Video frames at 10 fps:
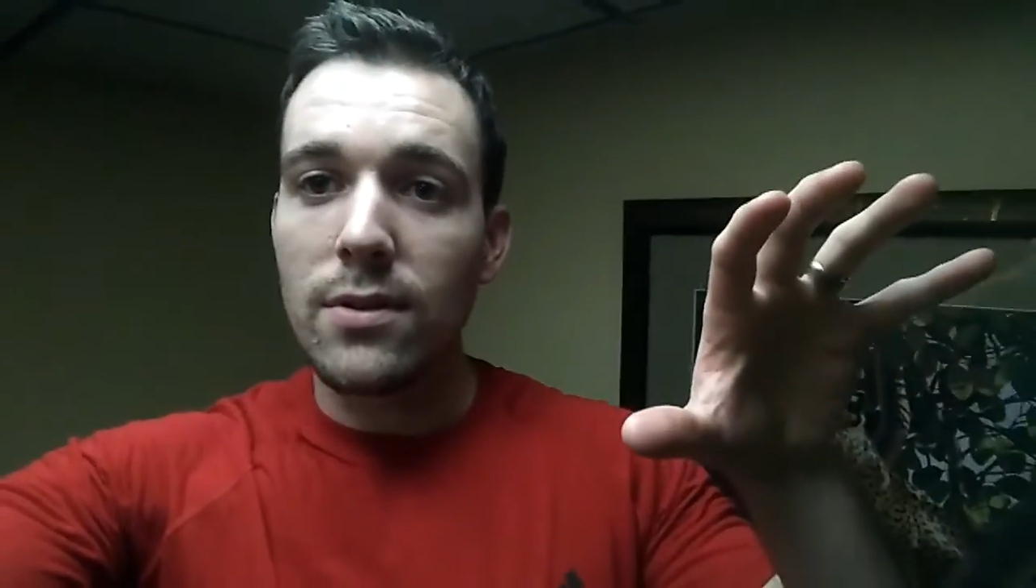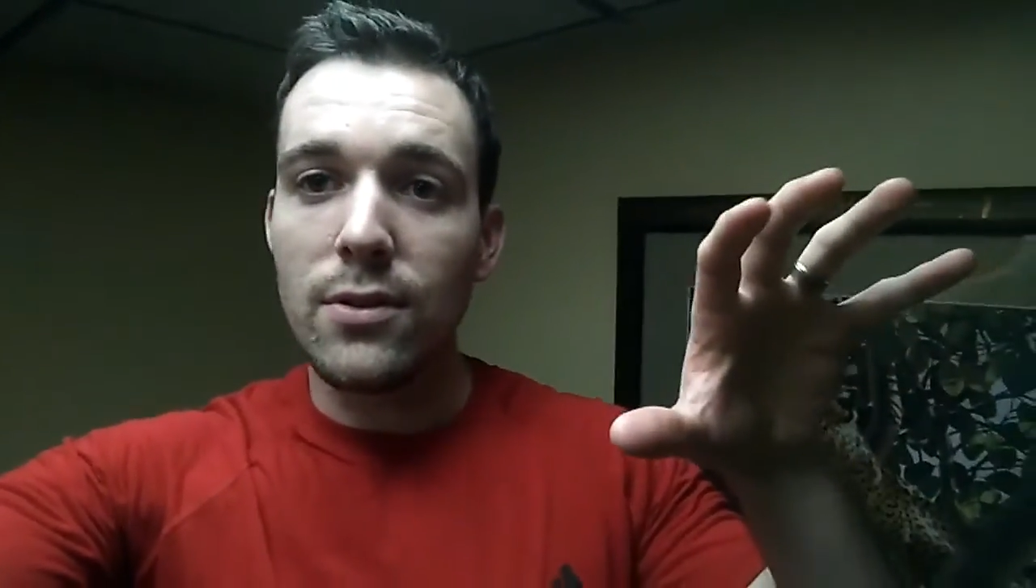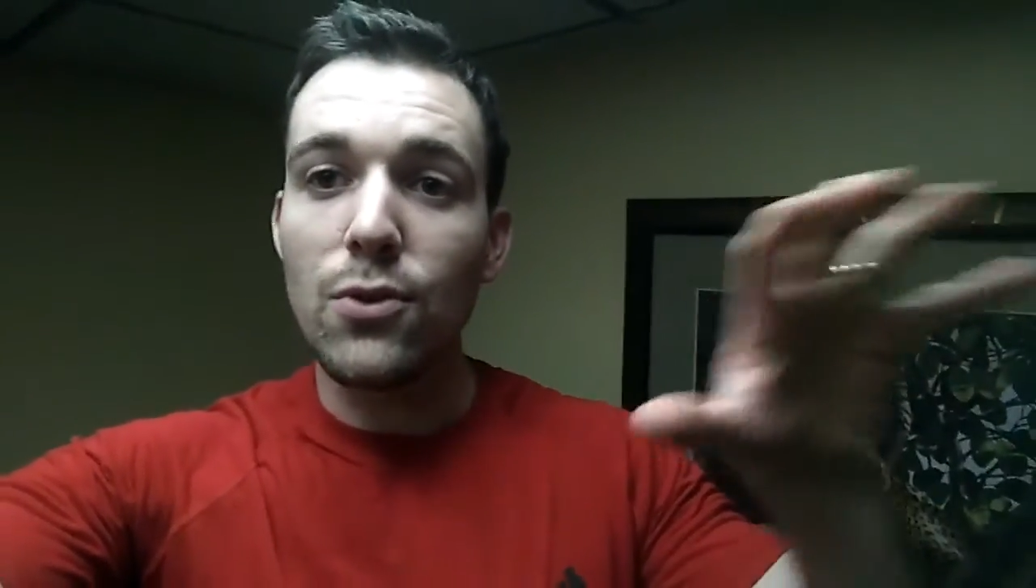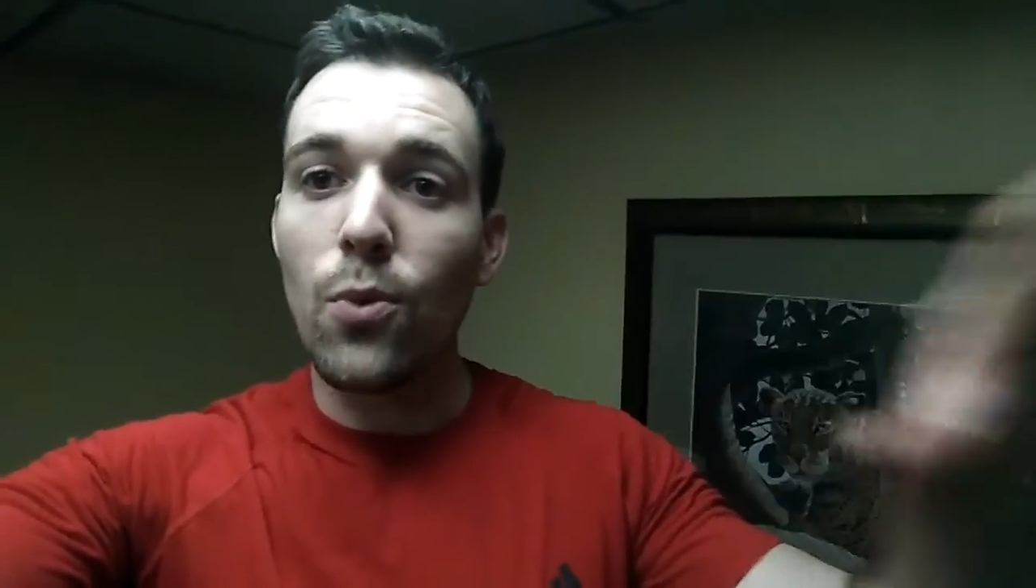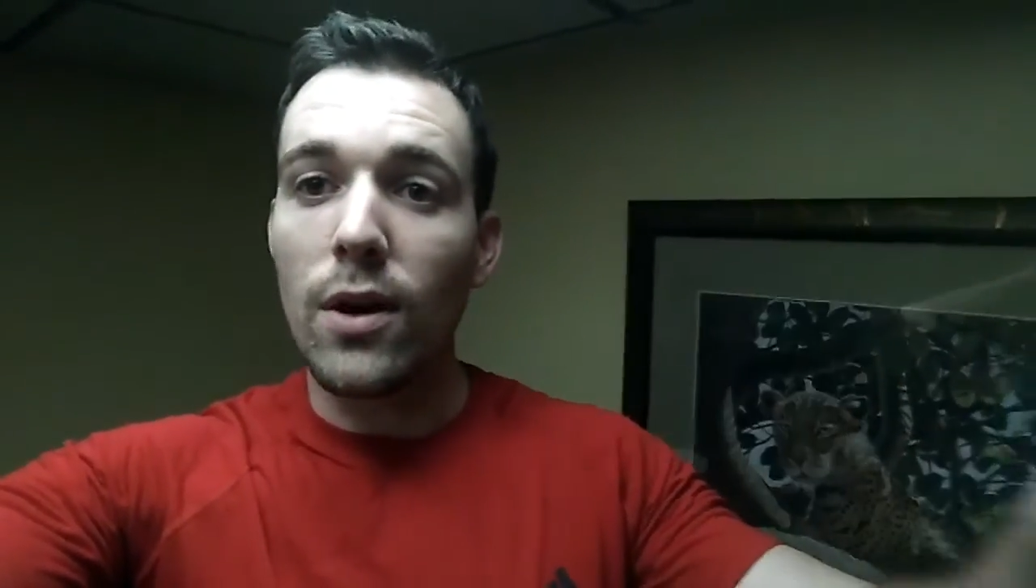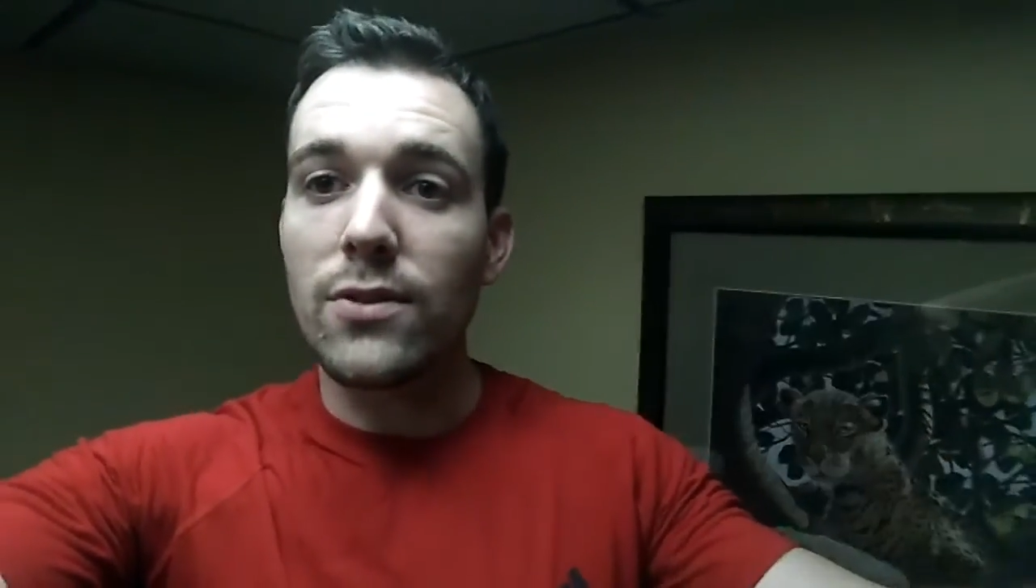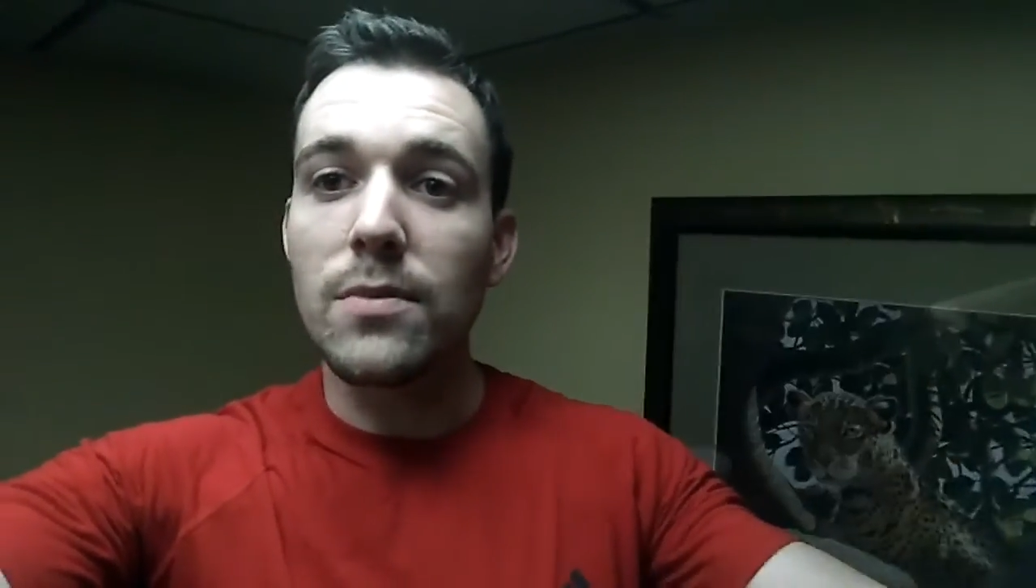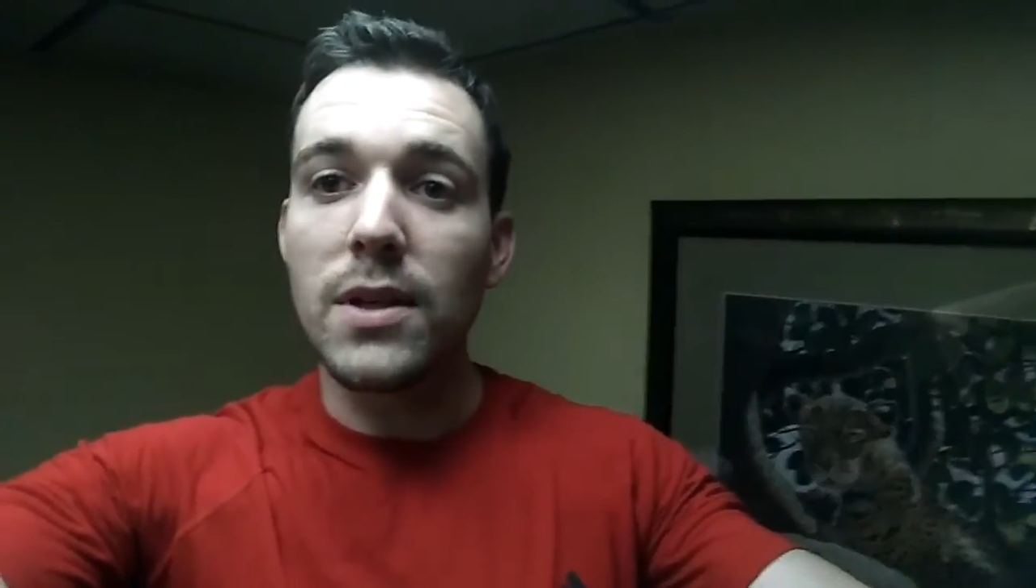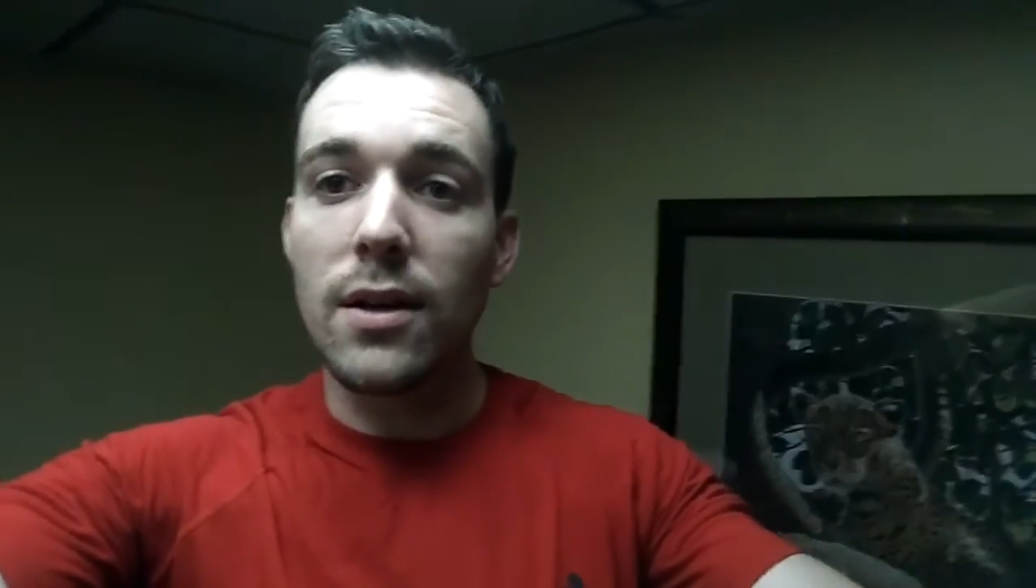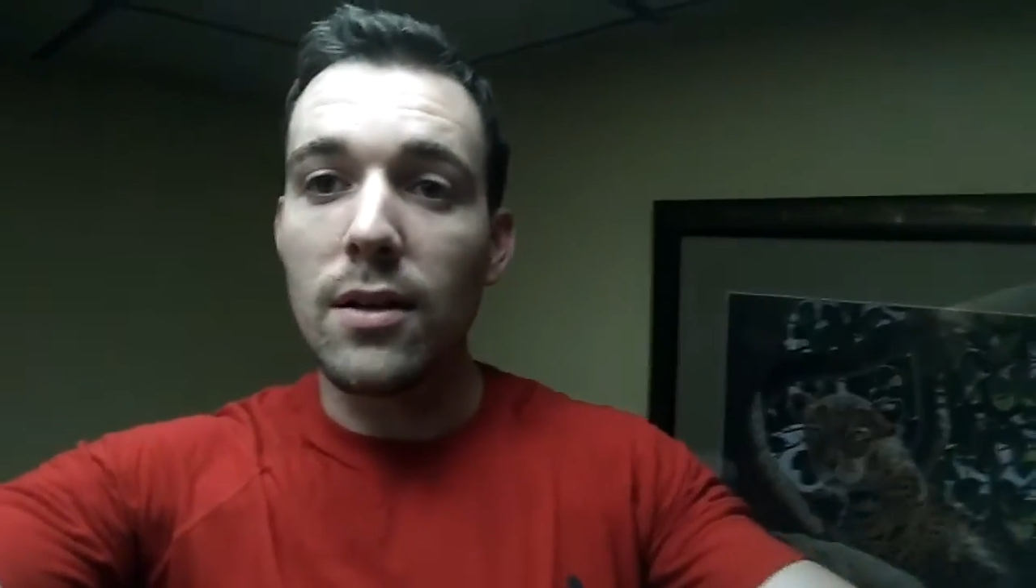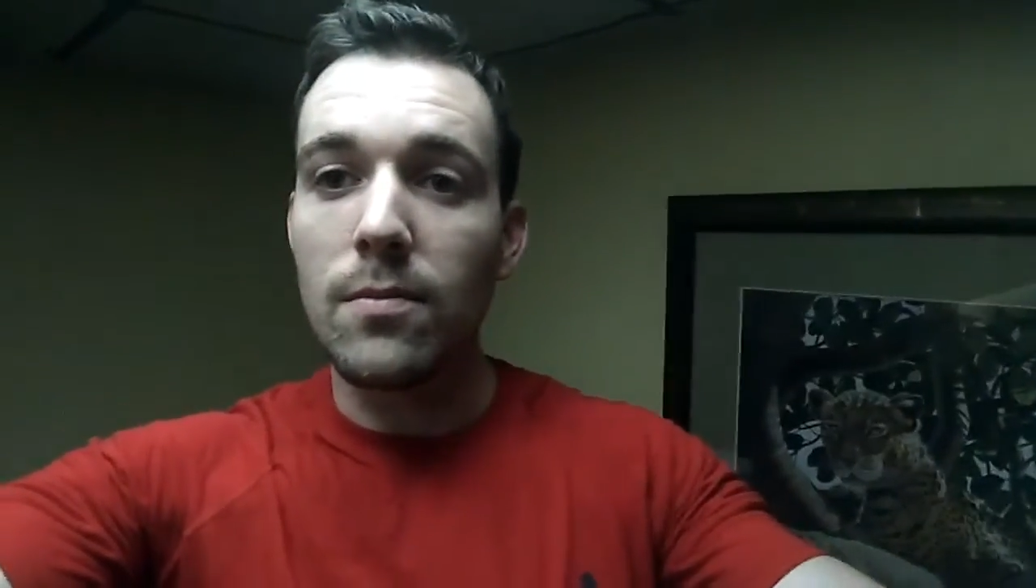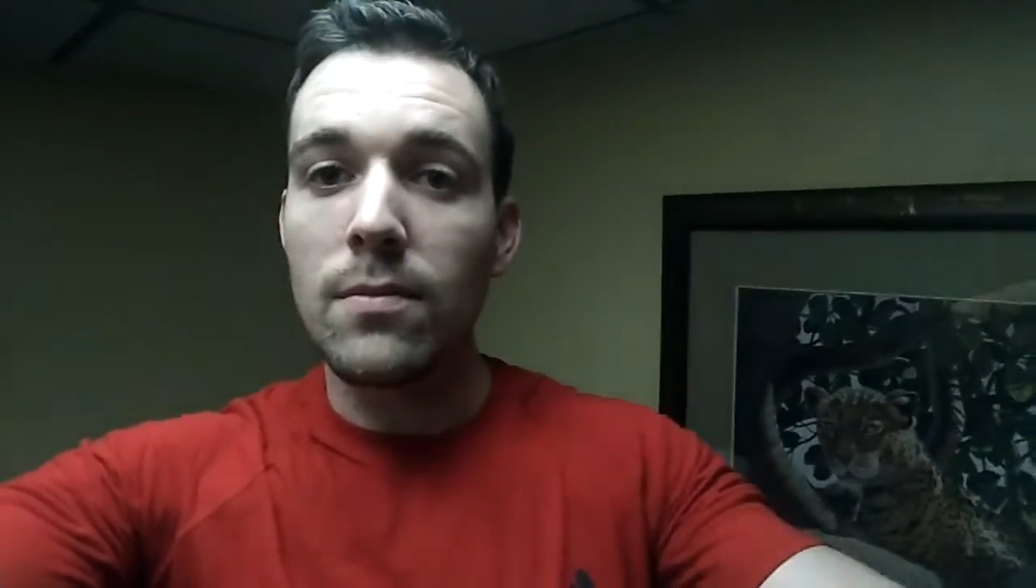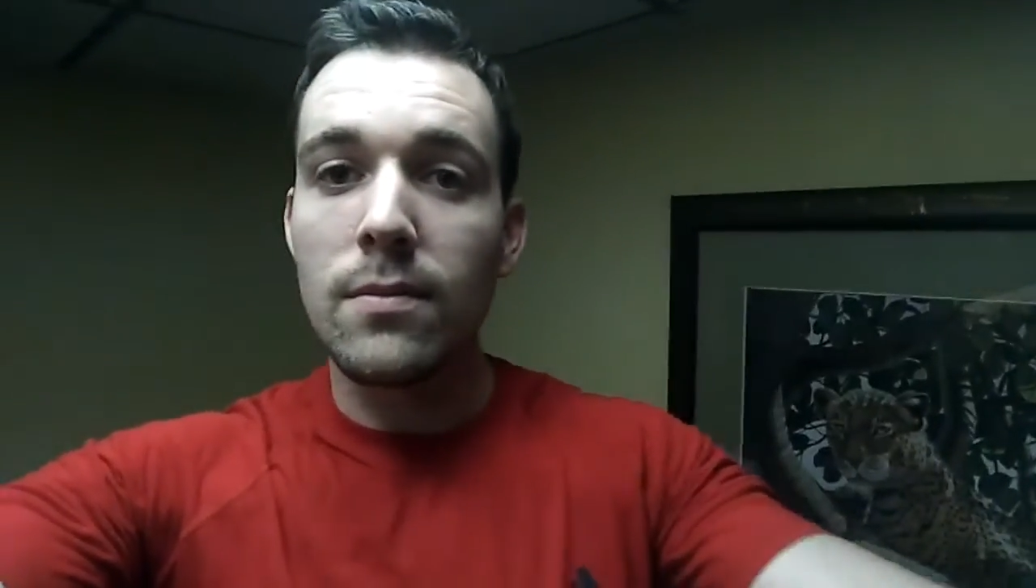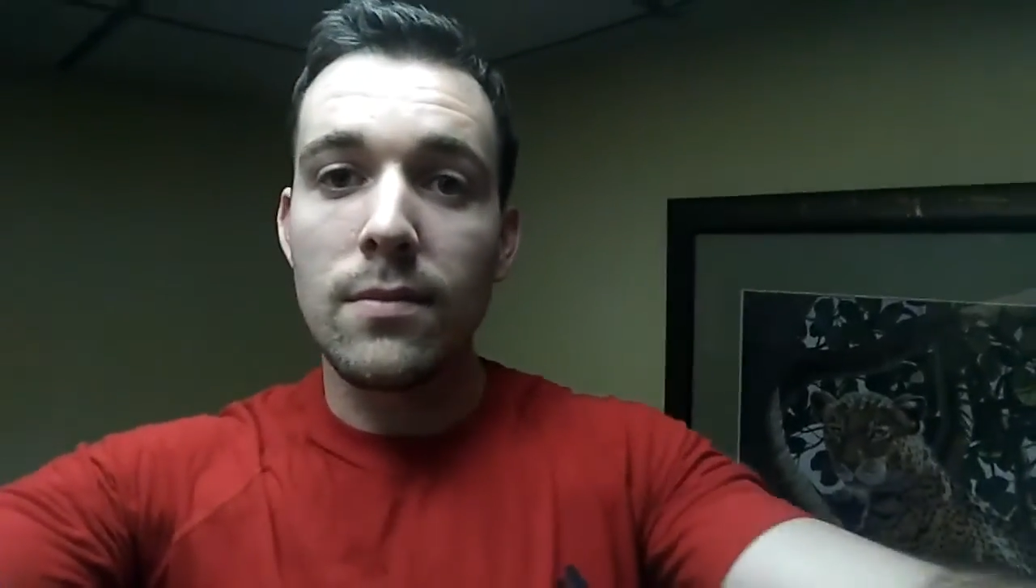you want to become